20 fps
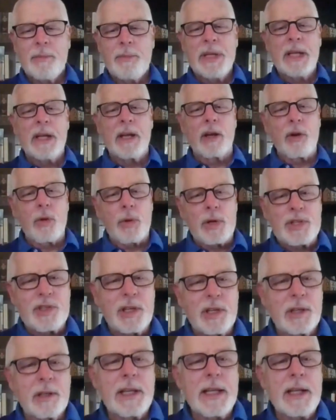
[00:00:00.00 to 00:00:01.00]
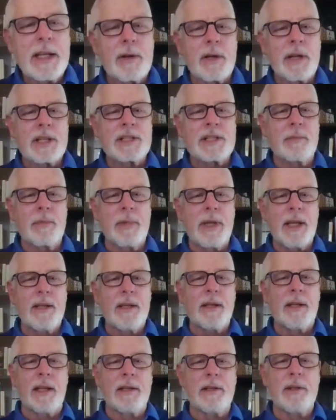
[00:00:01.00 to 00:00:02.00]
being a Christian leader doesn't
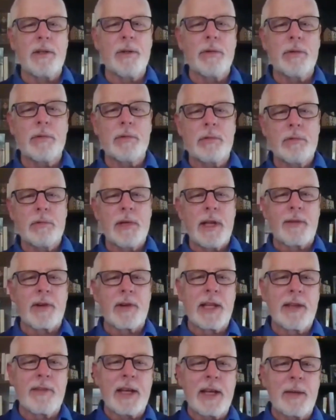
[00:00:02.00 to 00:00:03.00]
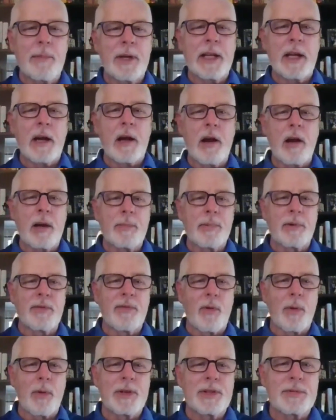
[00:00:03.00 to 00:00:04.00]
mean that you never give anybody a hard
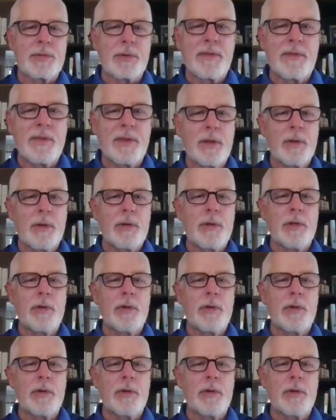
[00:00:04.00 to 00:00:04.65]
performance review,